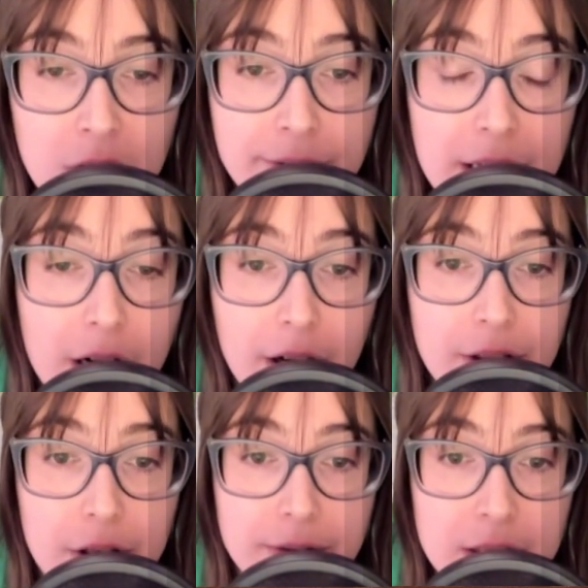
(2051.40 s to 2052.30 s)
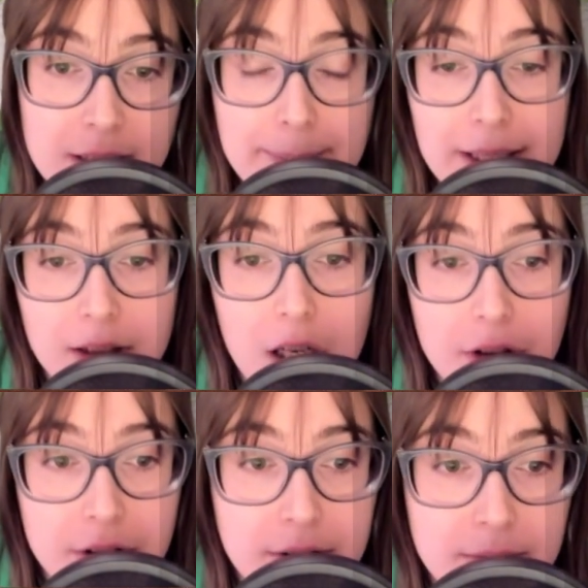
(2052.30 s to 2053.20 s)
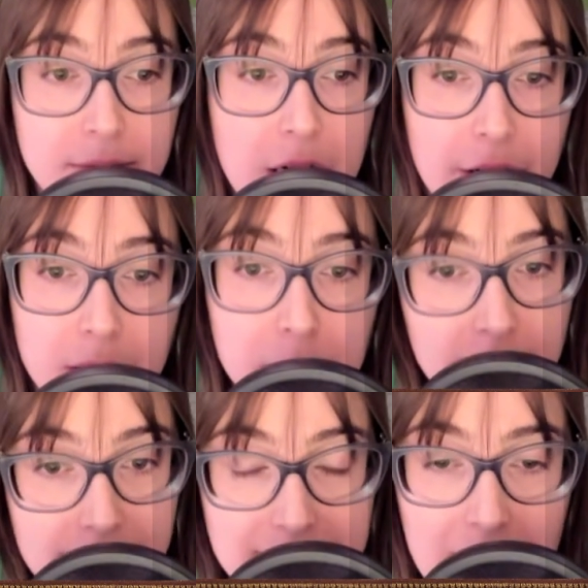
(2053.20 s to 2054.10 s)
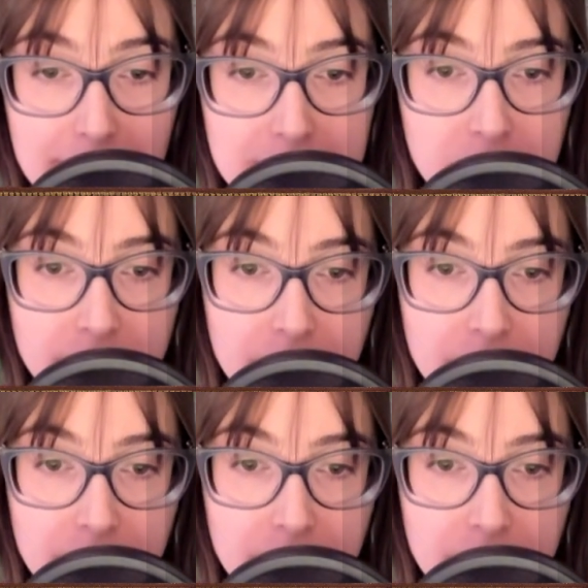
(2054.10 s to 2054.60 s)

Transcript: they are, their views of mental health are terrible at this time, as we've